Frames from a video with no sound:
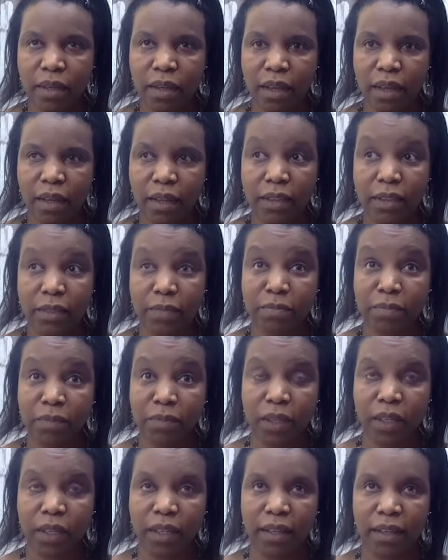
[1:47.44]
ex-
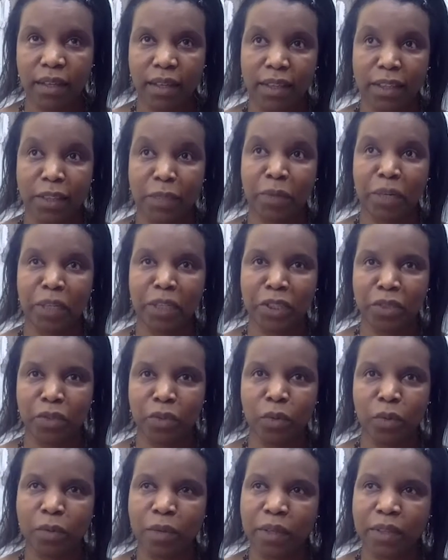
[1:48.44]
expression,
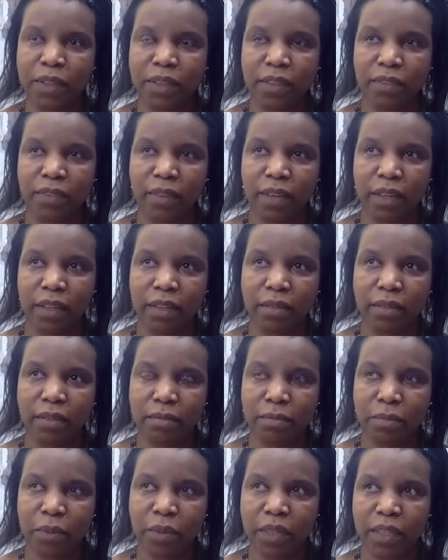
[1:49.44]
almost, if I
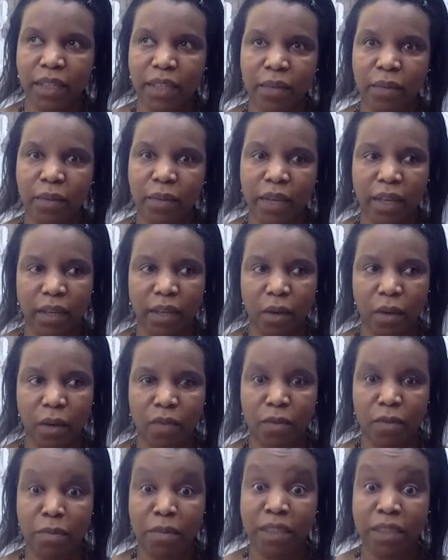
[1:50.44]
can put it that way,
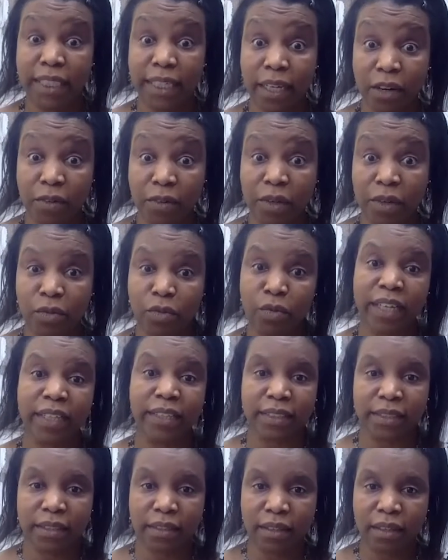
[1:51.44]
of a material
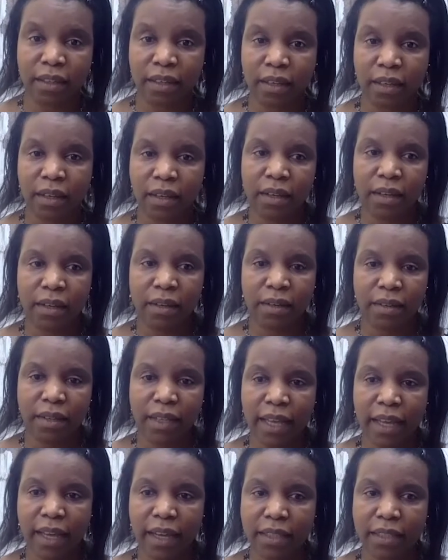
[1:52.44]
risk
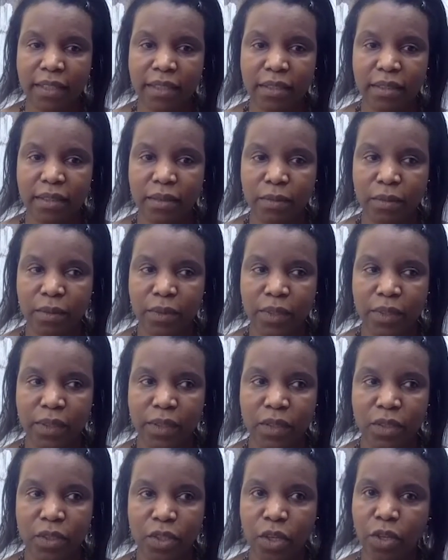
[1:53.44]
that
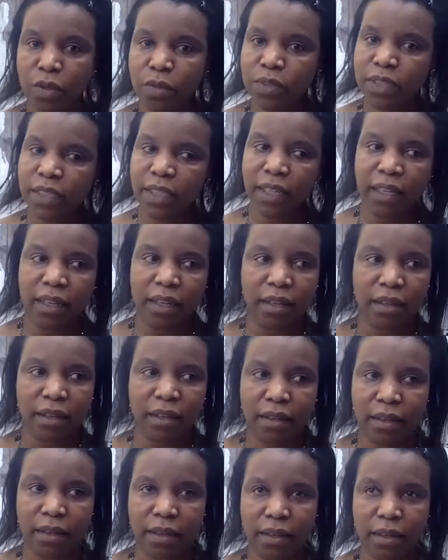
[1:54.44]
was totally
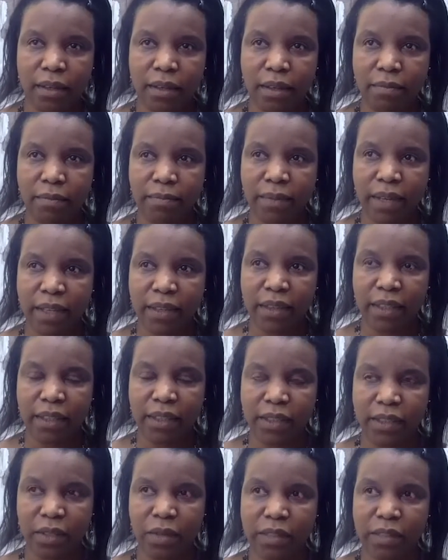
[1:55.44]
um, I think
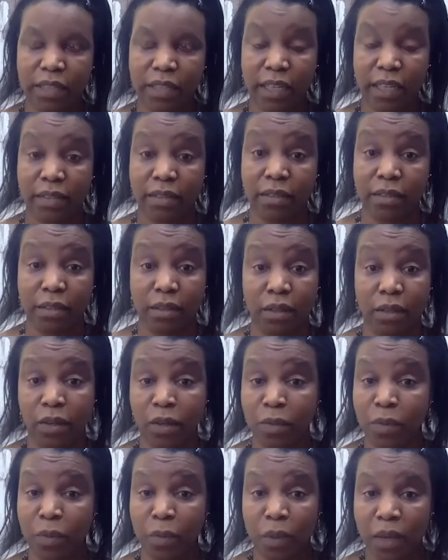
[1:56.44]
it's t- taken the
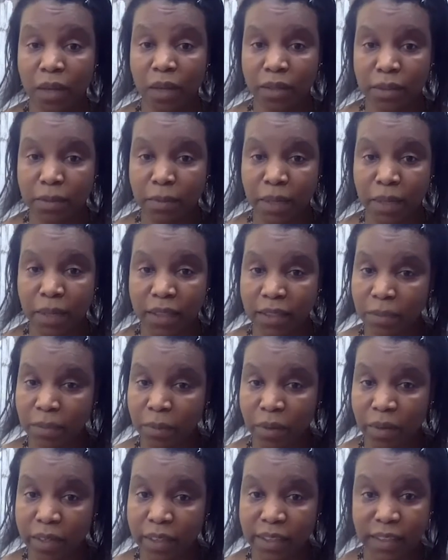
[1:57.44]
global world by
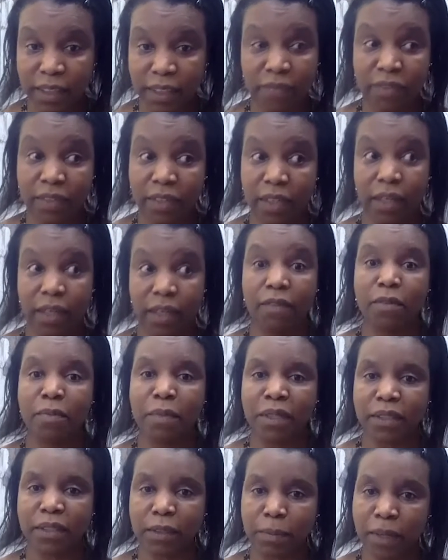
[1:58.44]
surprise, definitely
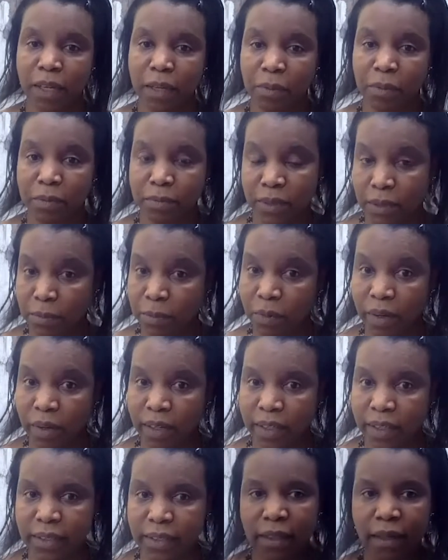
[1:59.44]
governments by
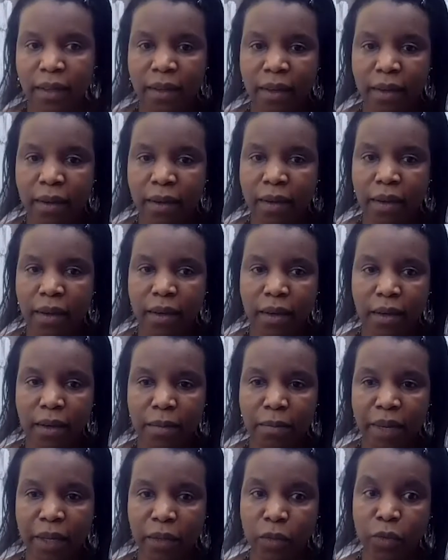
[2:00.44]
surprise,
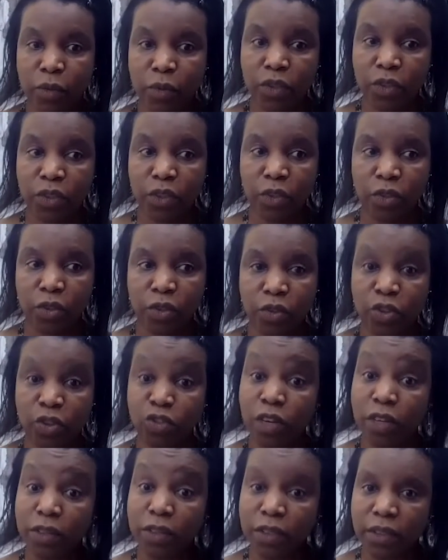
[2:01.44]
um, and also social
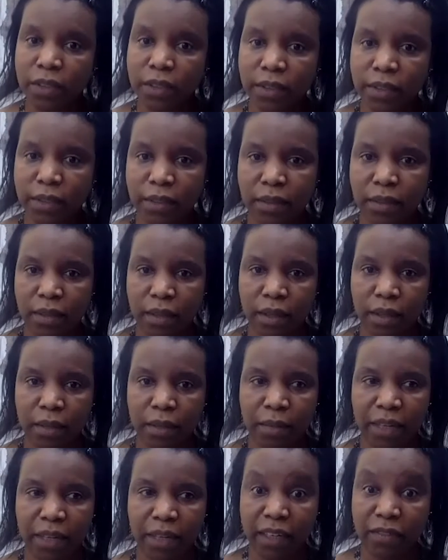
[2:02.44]
structures
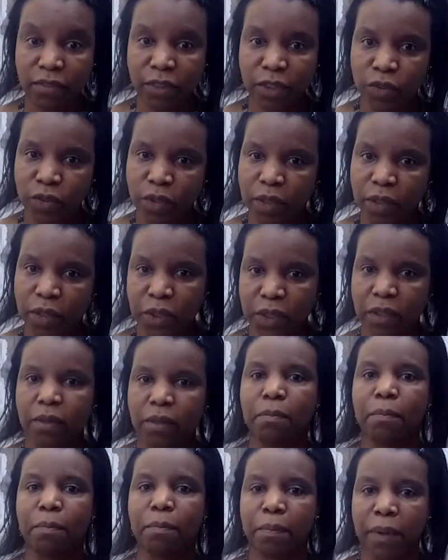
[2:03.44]
um, and infrastructure
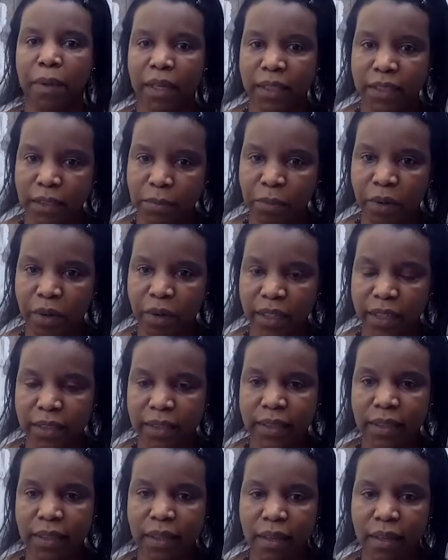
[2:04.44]
by
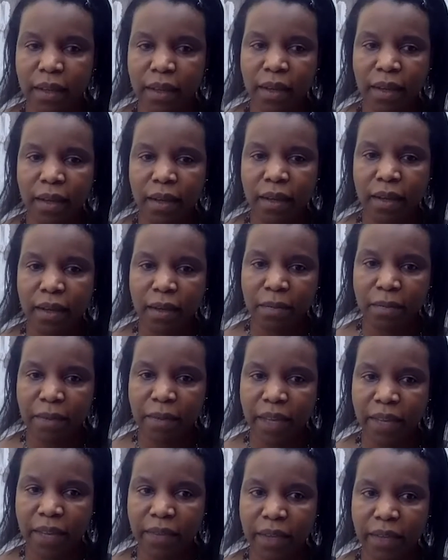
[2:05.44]
surprise. Um,
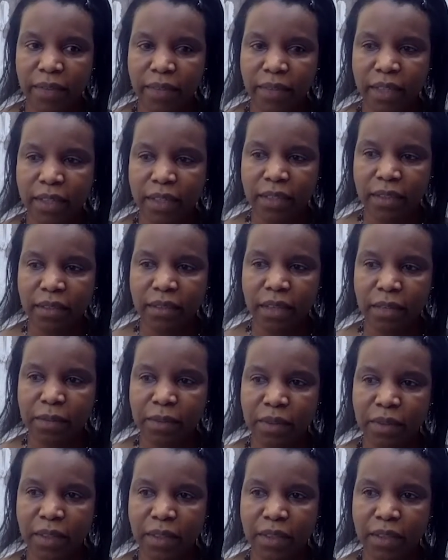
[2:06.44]
and, and these are types
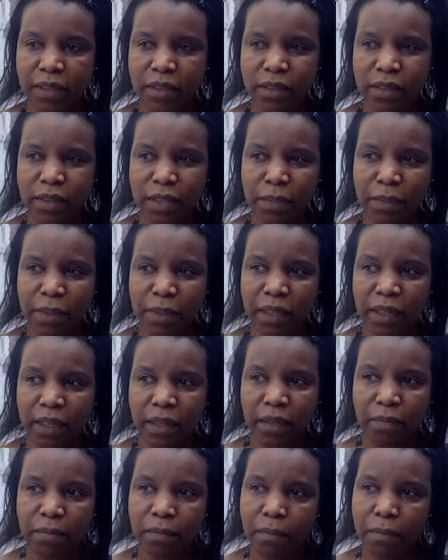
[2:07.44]
of things that
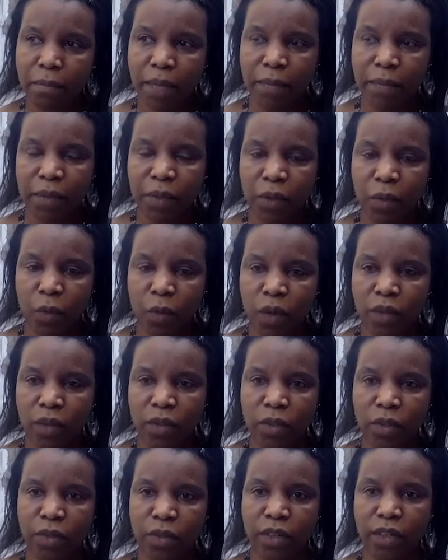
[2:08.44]
typically maybe you know,
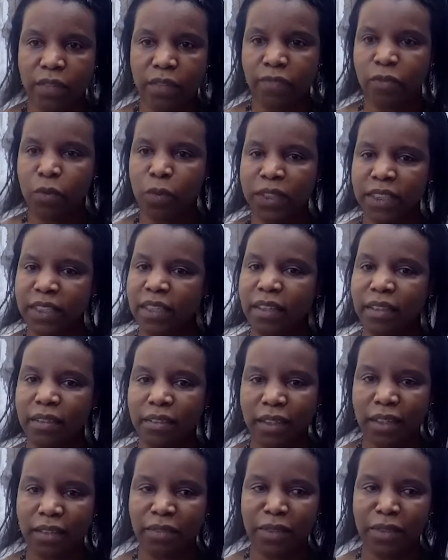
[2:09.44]
one couldn't have
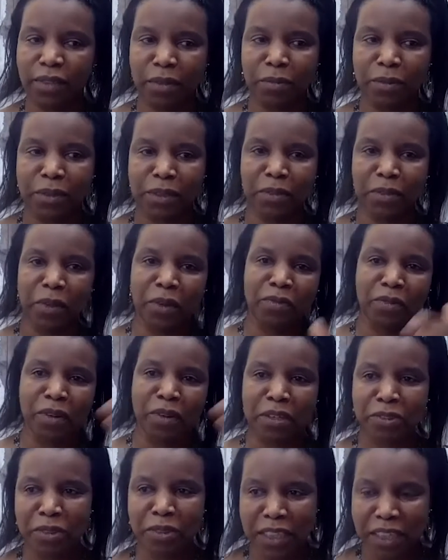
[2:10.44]
foreseen, given that it was over
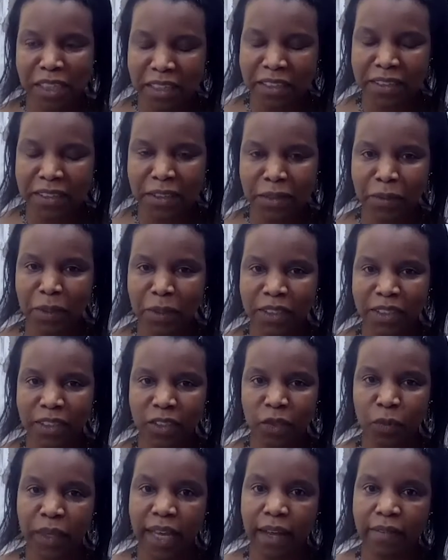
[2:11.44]
100 years suppose,
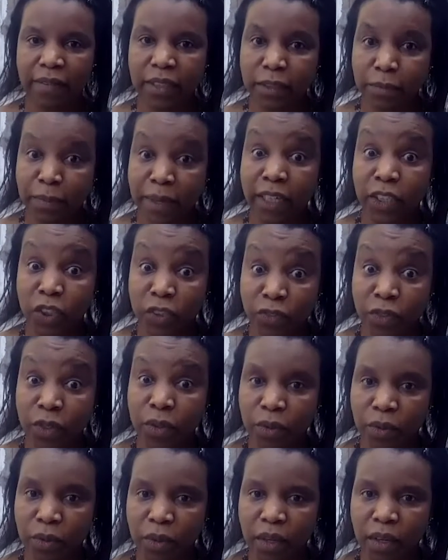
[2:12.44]
since we had the Spanish
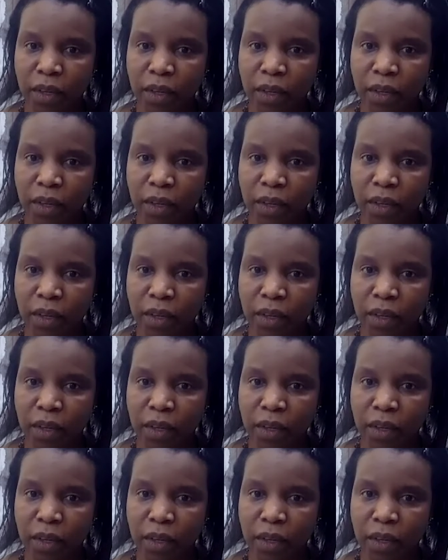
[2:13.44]
flu,